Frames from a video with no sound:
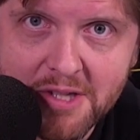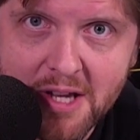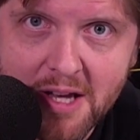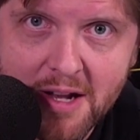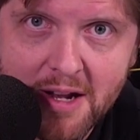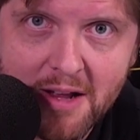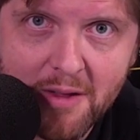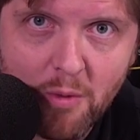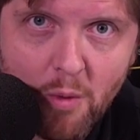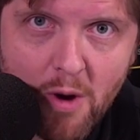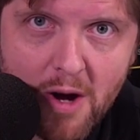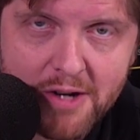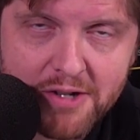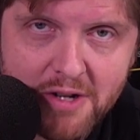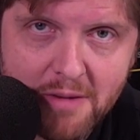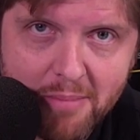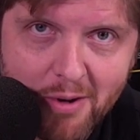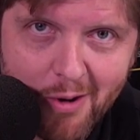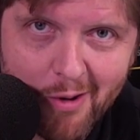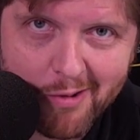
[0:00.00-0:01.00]
CNN, the
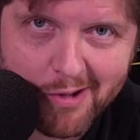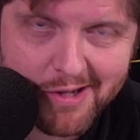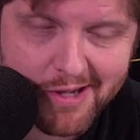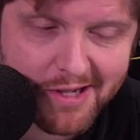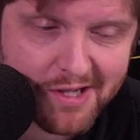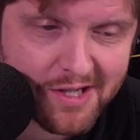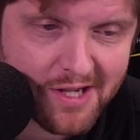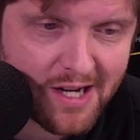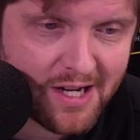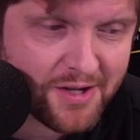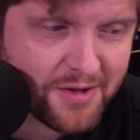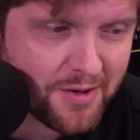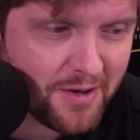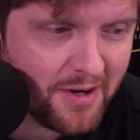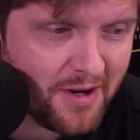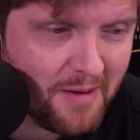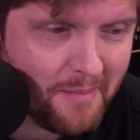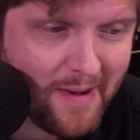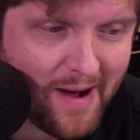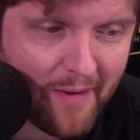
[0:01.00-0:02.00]
Washington Post,
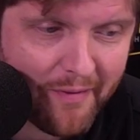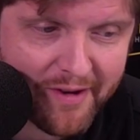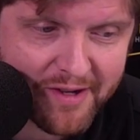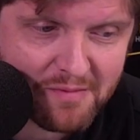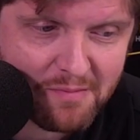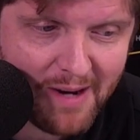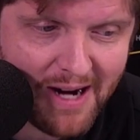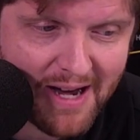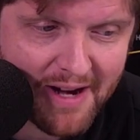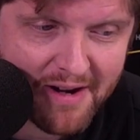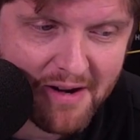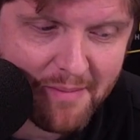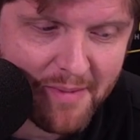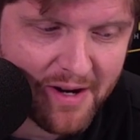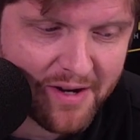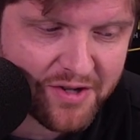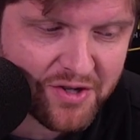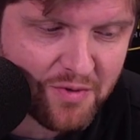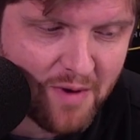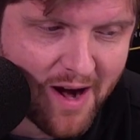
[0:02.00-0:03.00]
etc., about this Biden
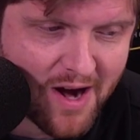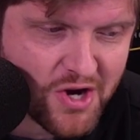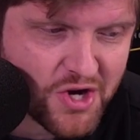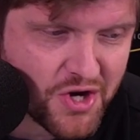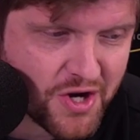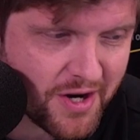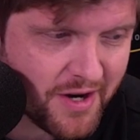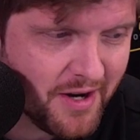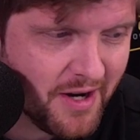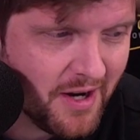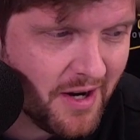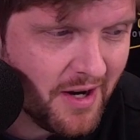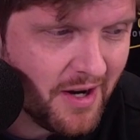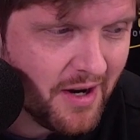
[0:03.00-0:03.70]
administration